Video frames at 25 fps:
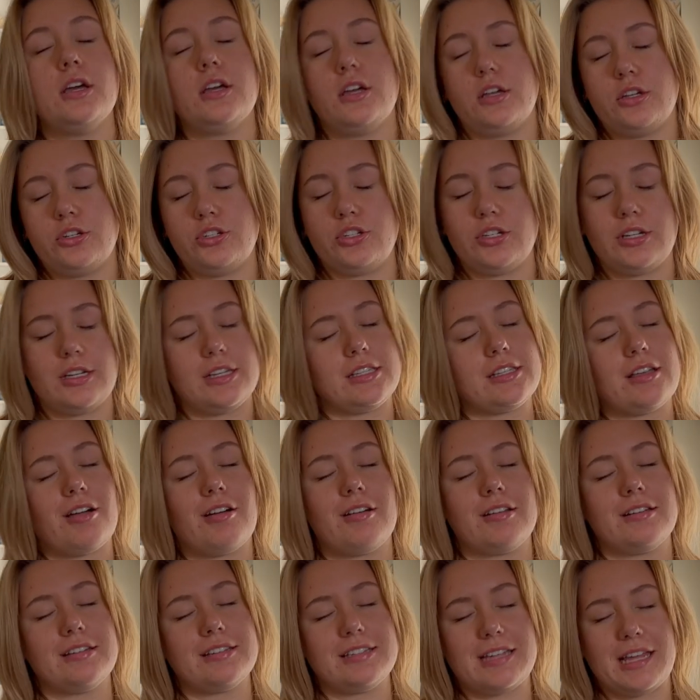she's
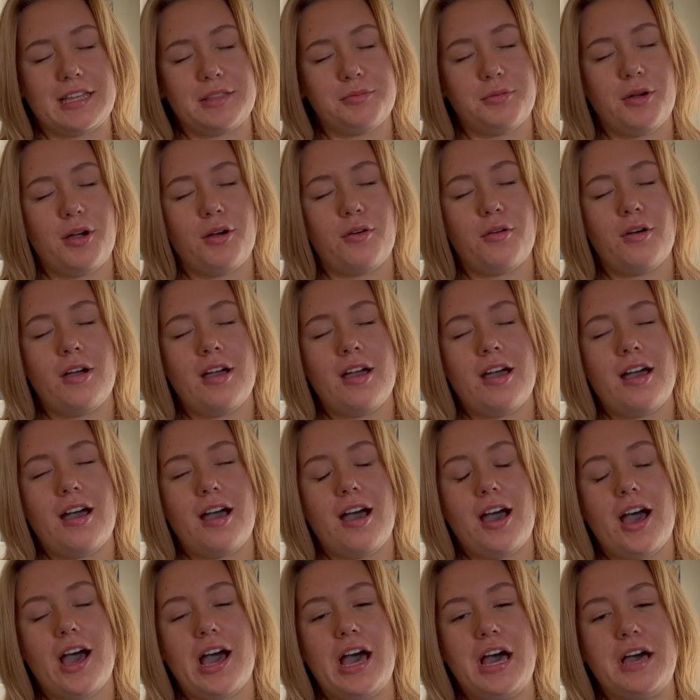on death row,
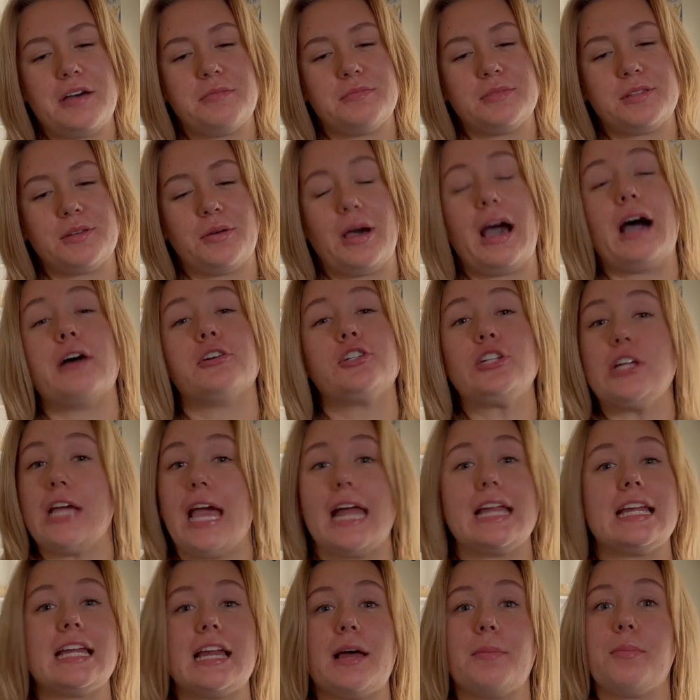so how she
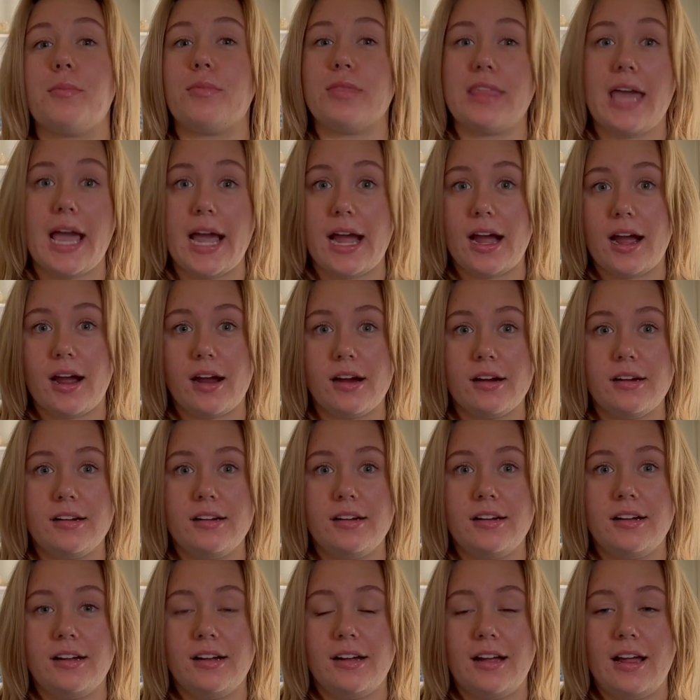ended up there
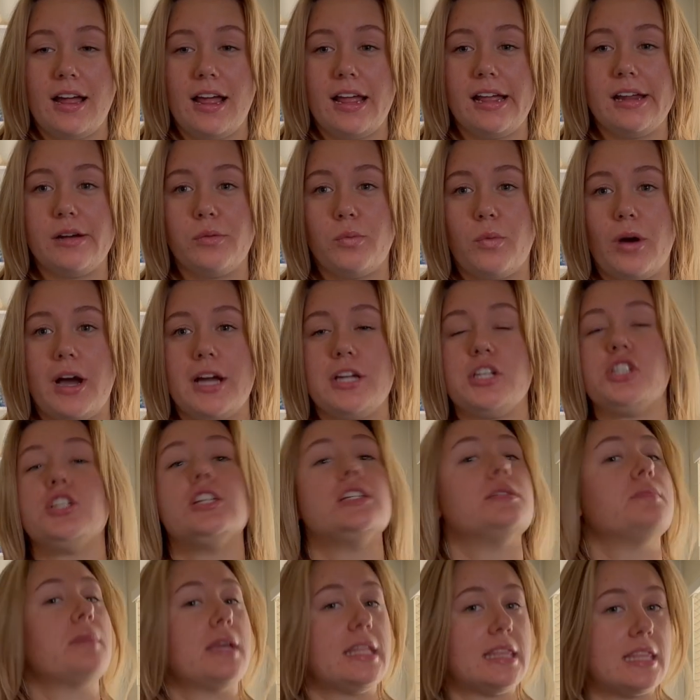and why
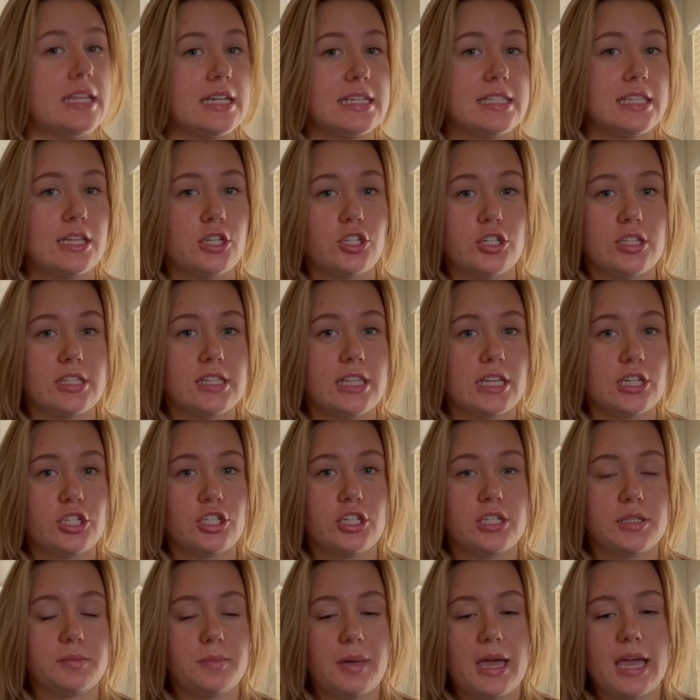she's made the decisions that
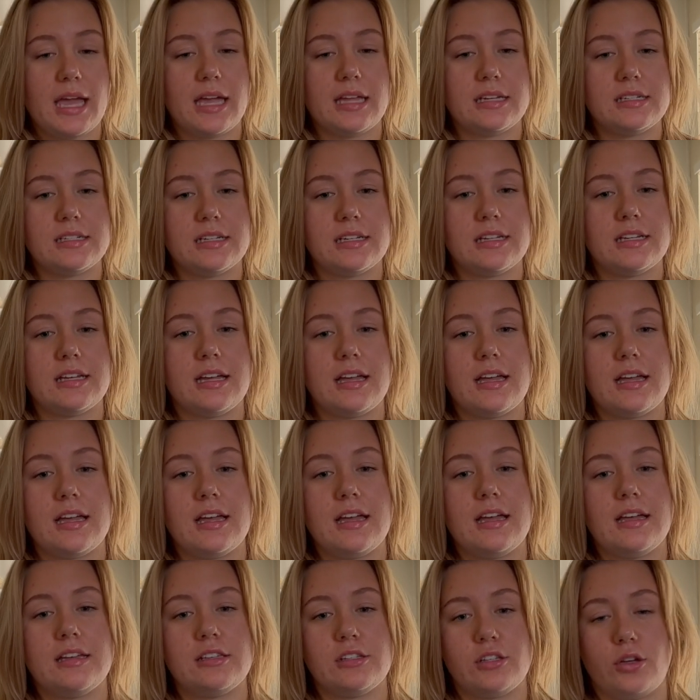she's made,
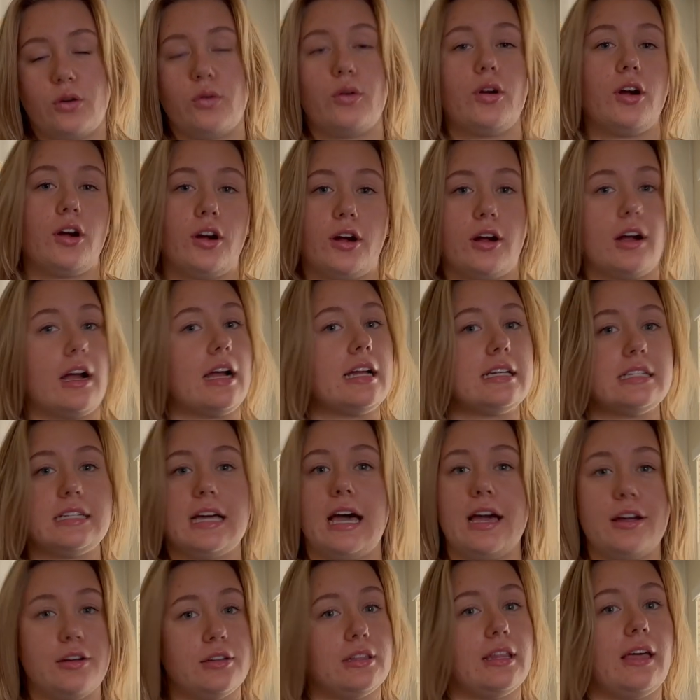so her
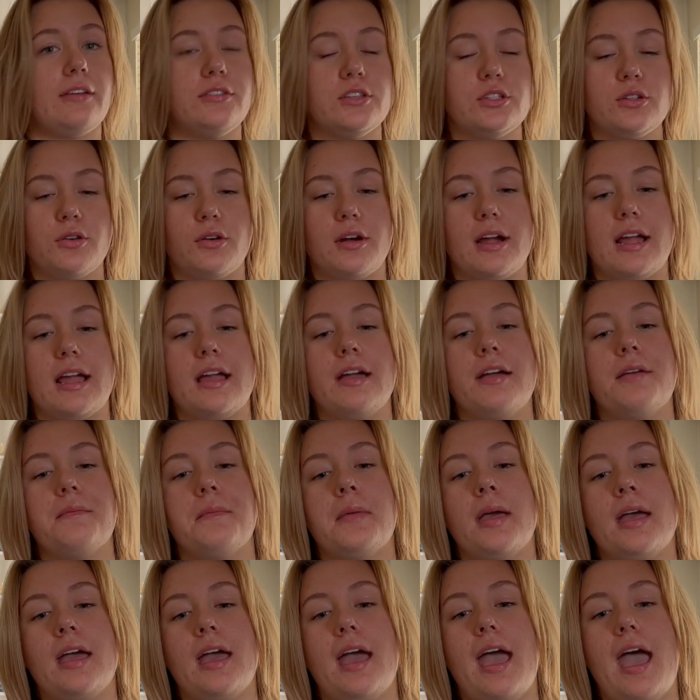entire life story.
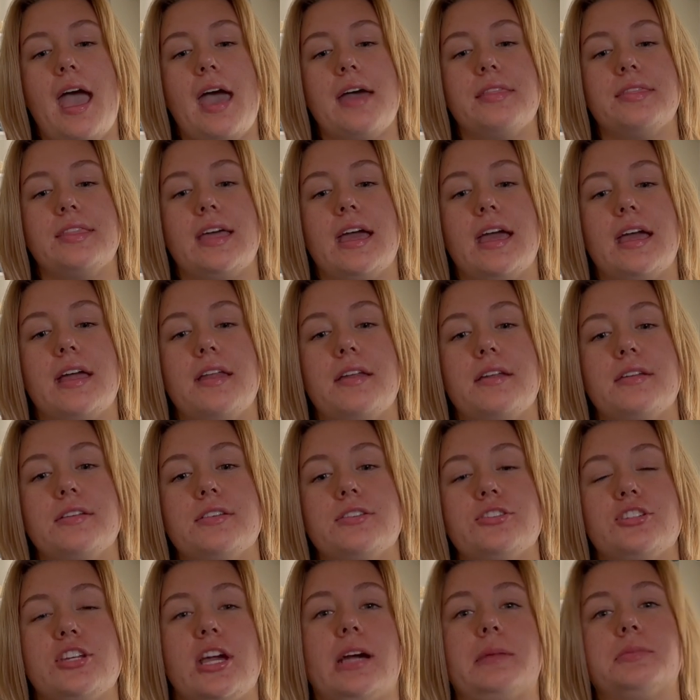And then
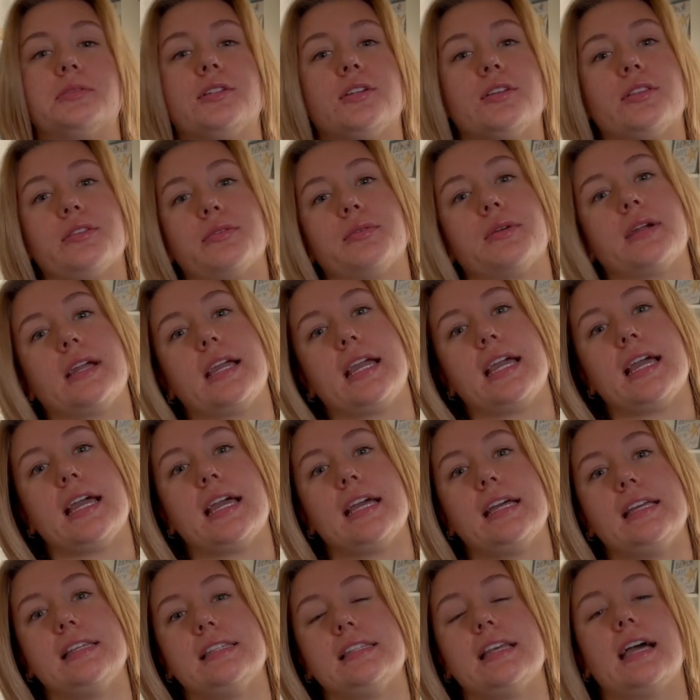chapter 3
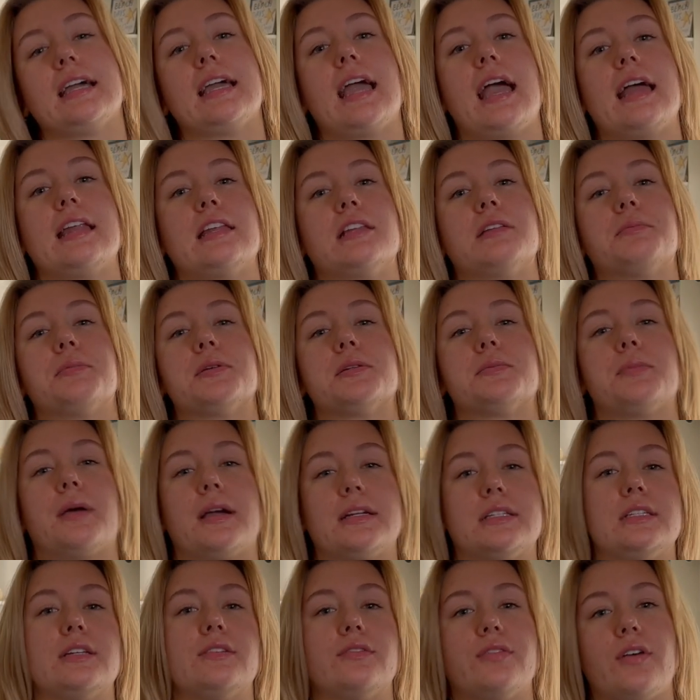is again the
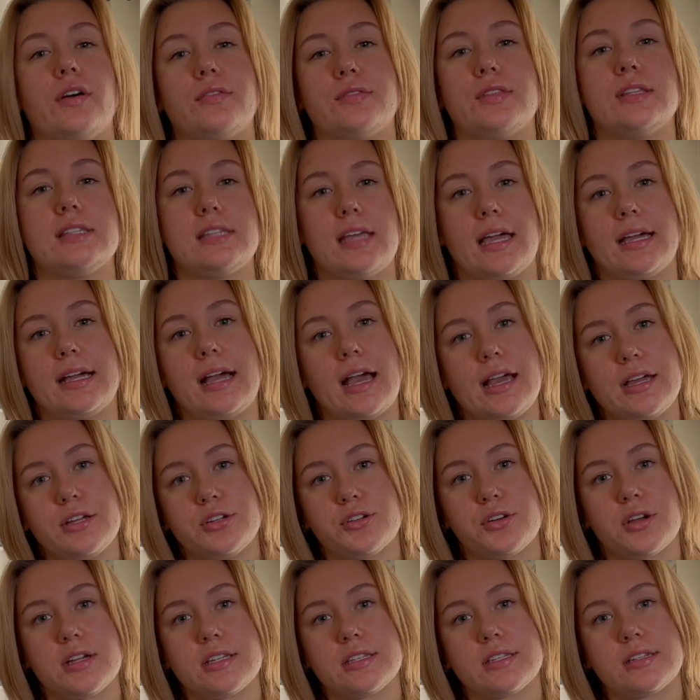perspective of the
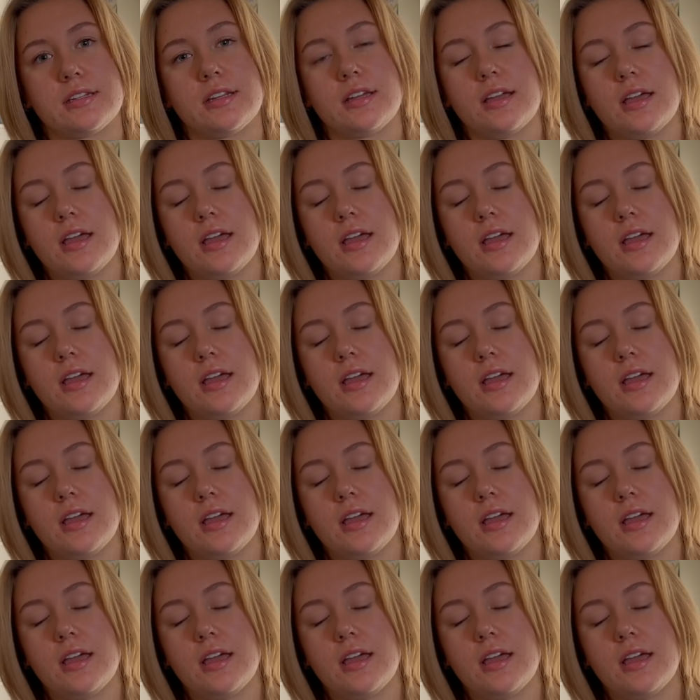psychiatrist.